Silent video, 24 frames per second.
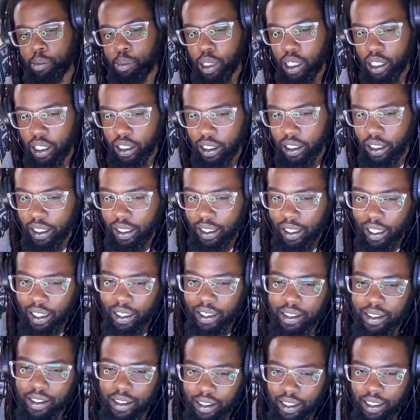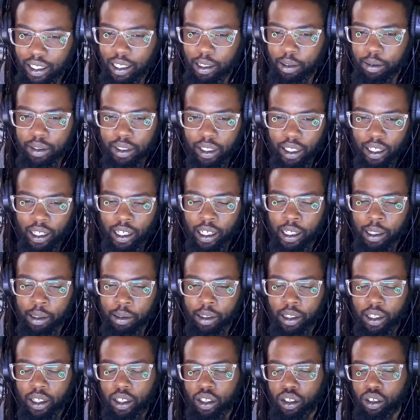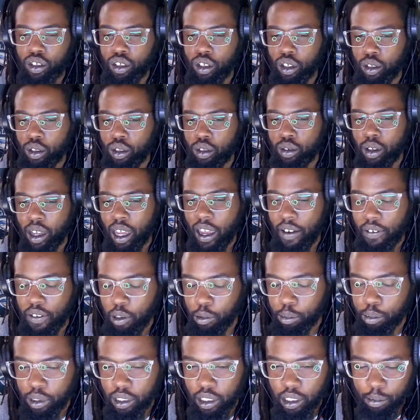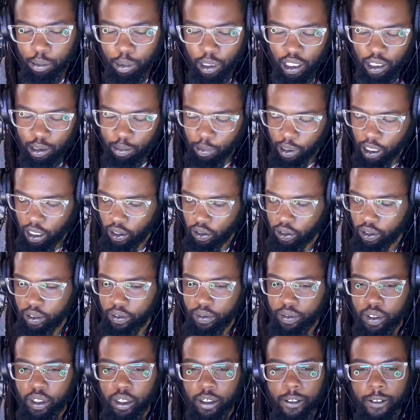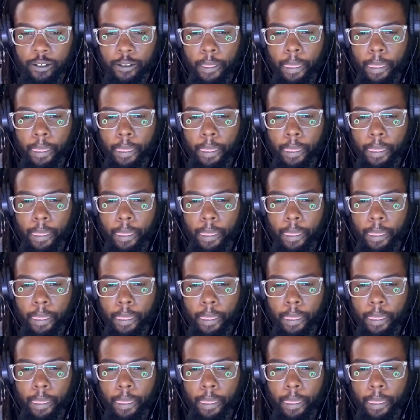But at the same time, you know, you have to put the best man on the field.